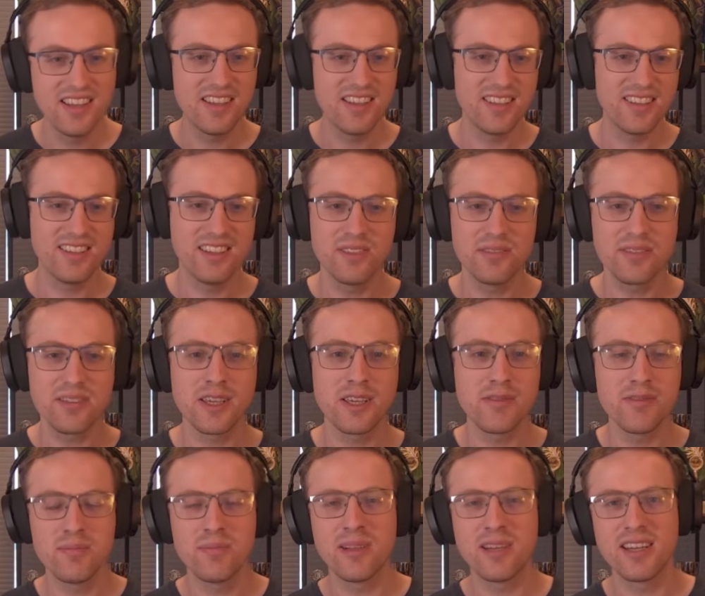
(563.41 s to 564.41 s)
I don't think
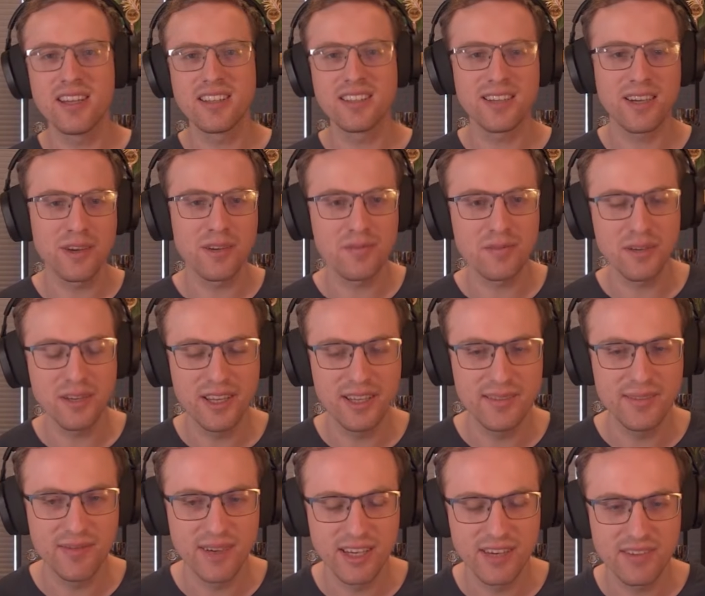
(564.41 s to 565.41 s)
you would play that card for
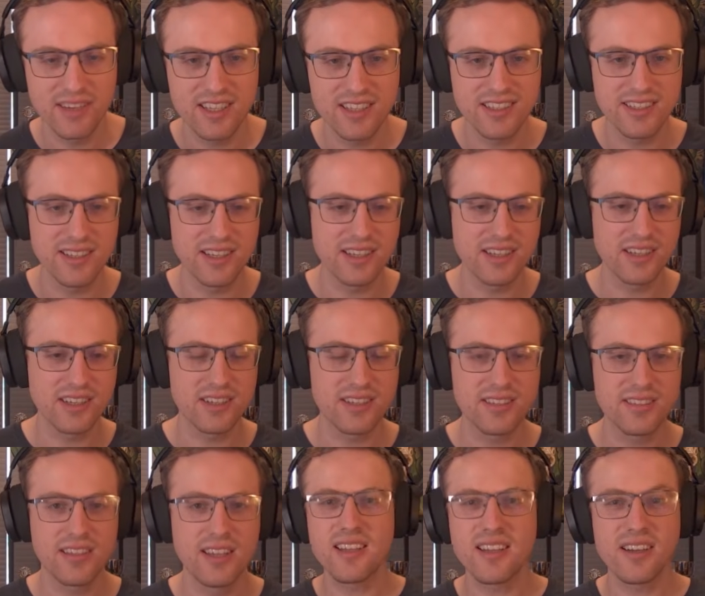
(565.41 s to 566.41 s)
8 mana because sealed
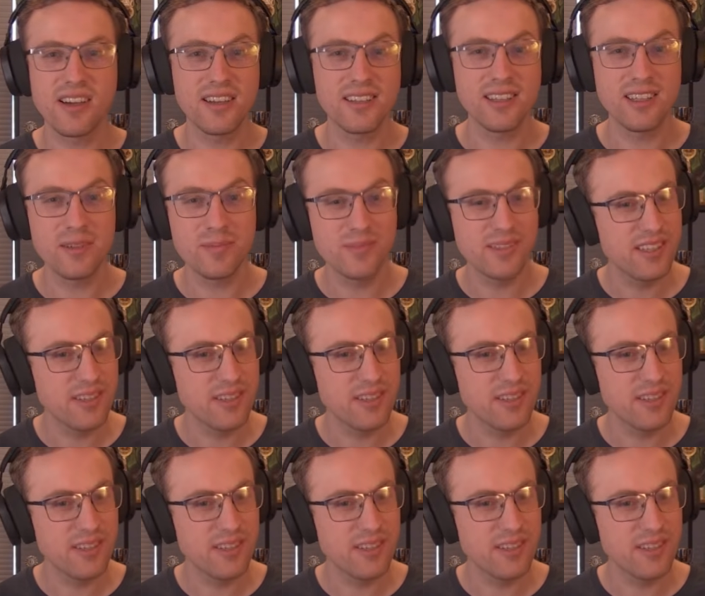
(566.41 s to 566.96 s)
cards like Huddle Up,